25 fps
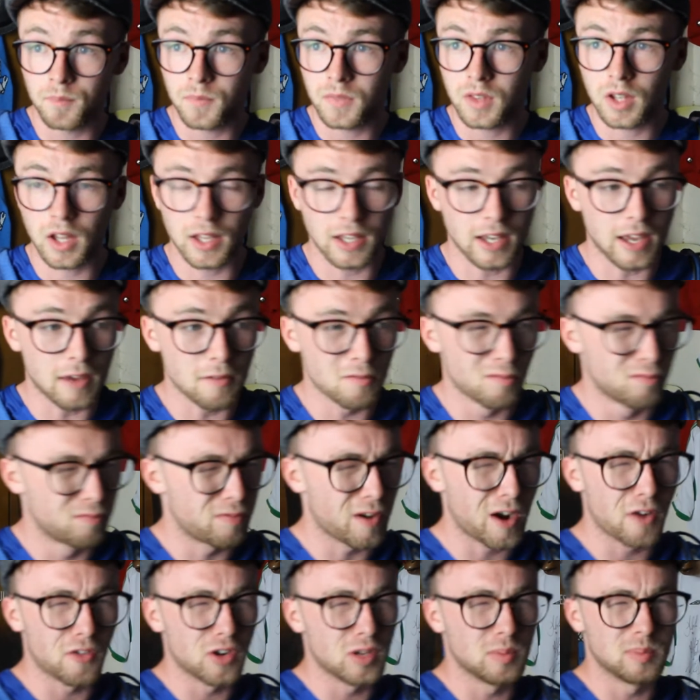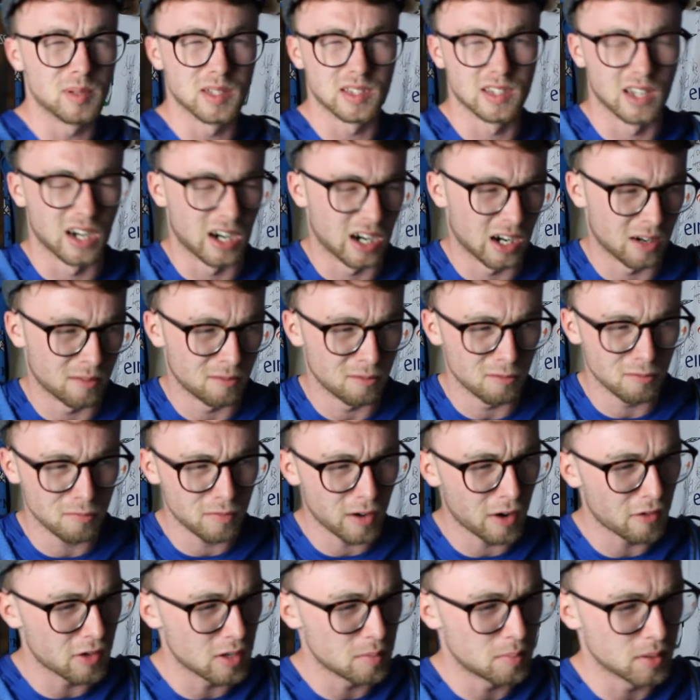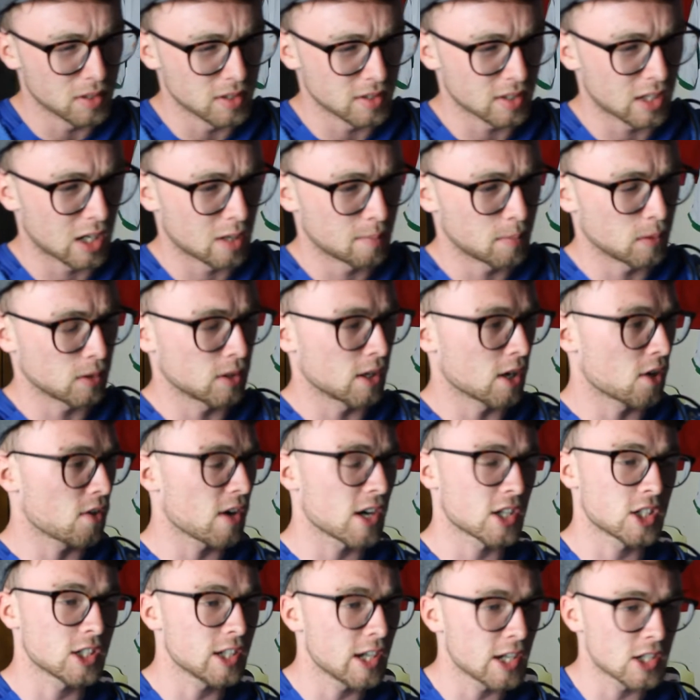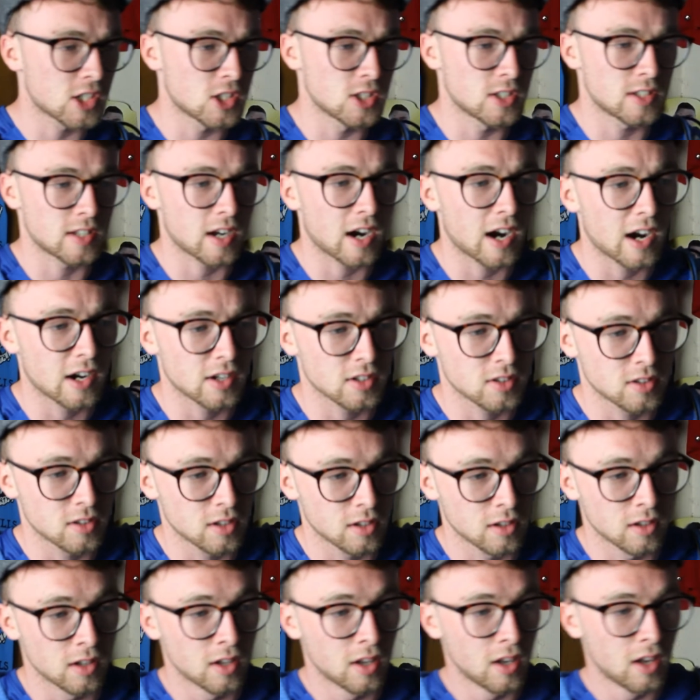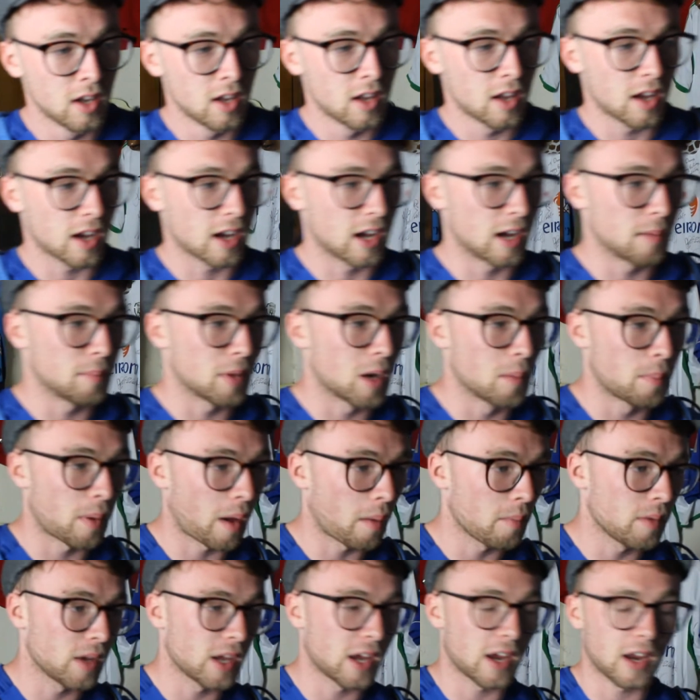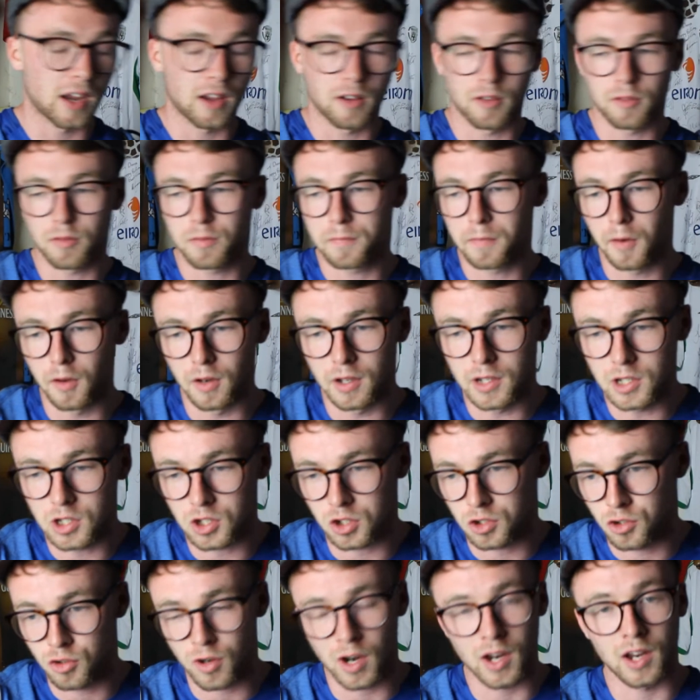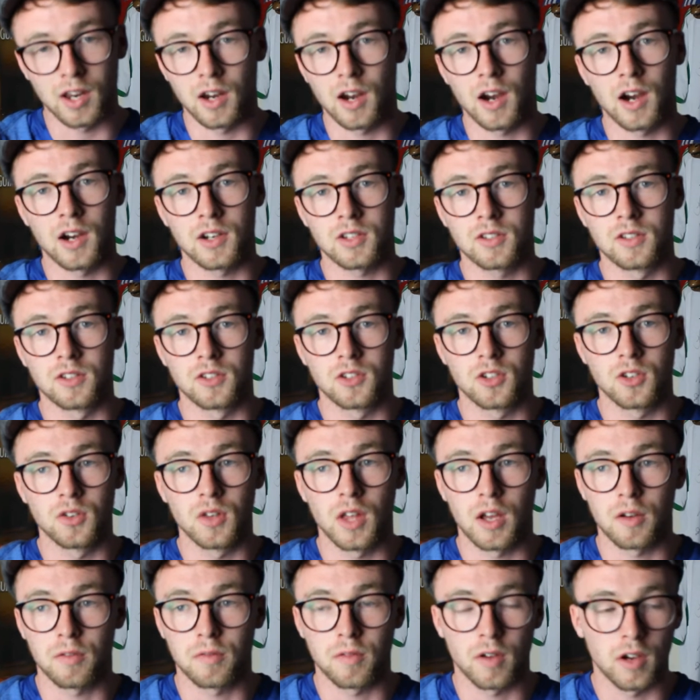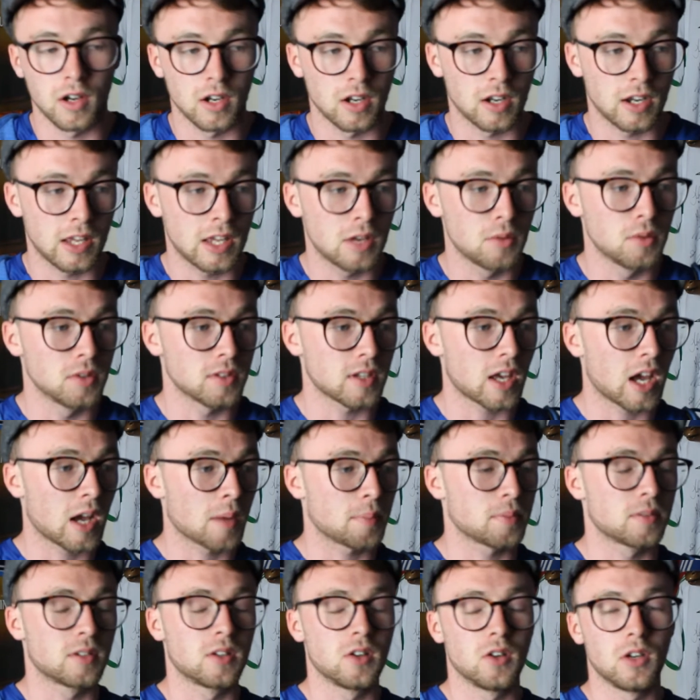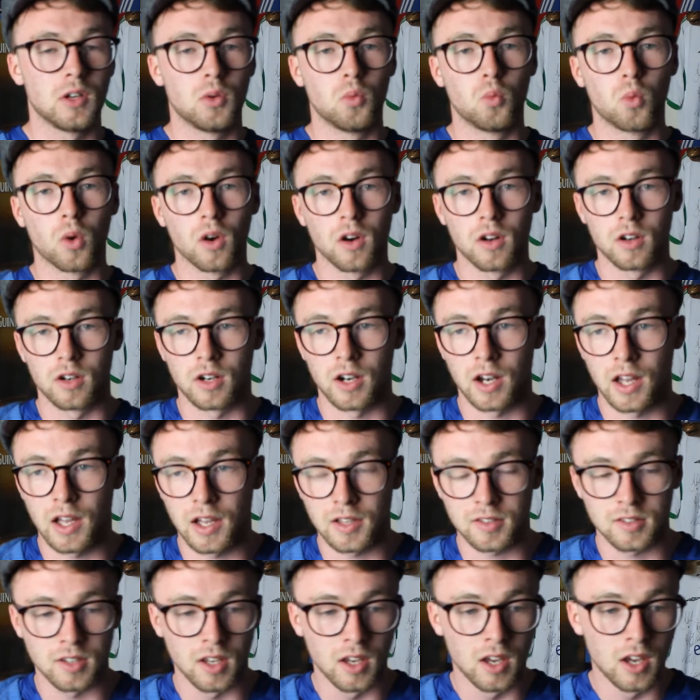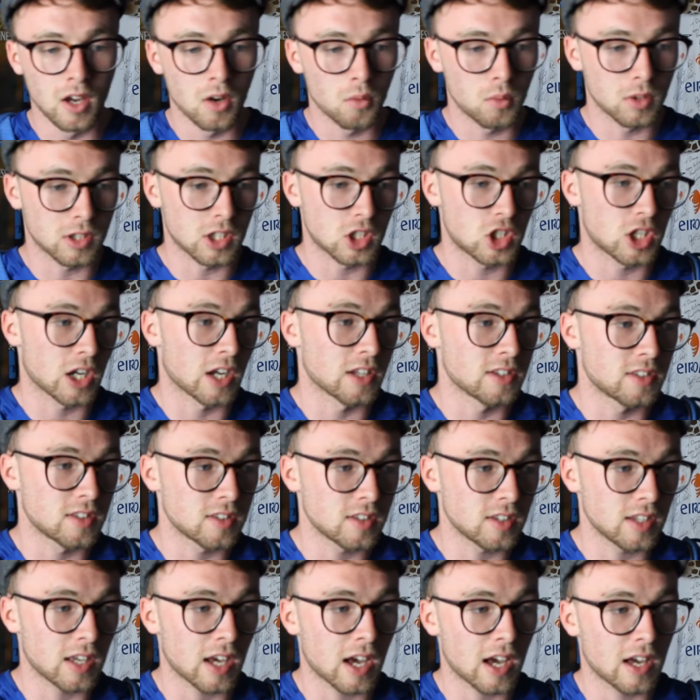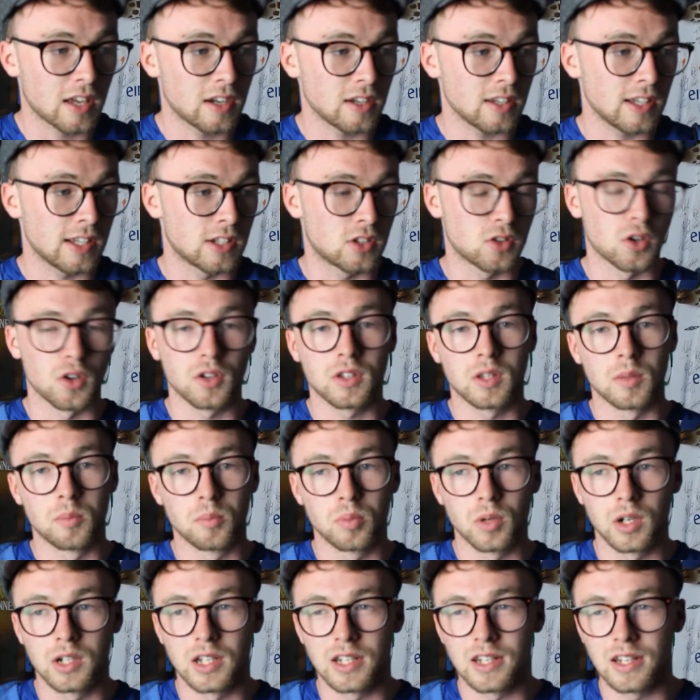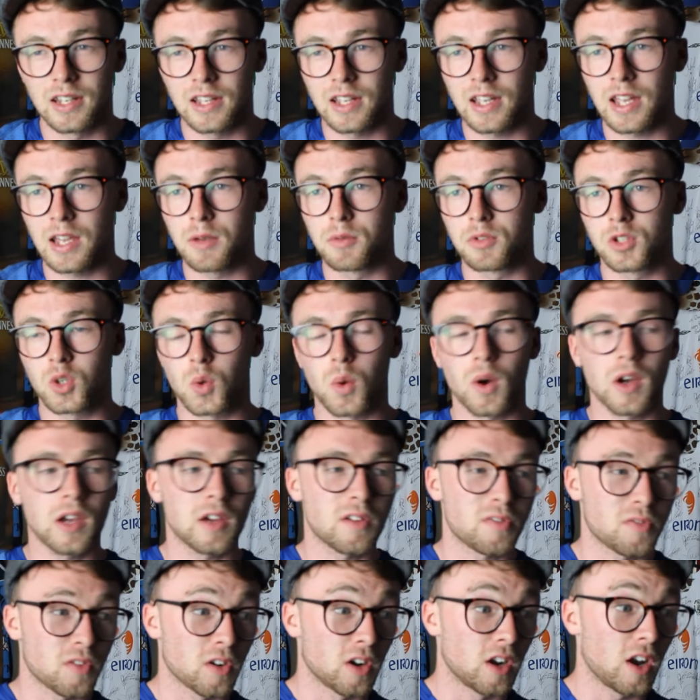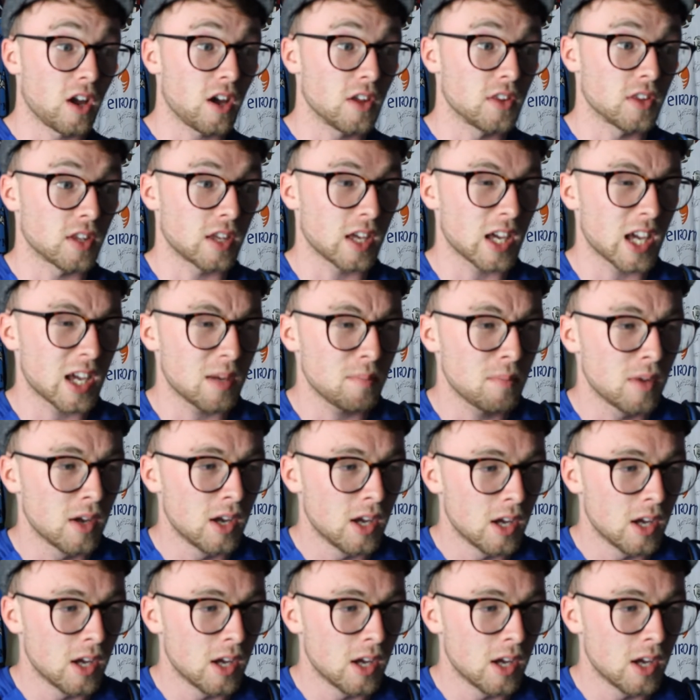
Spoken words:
Like, very bizarre, very bizarre. But congratulations to Arsenal. Aubameyang fully just dragging Arsenal through that final. He was absolutely world class. With the chances he had, he took them brilliantly. He was quiet for a lot of the game,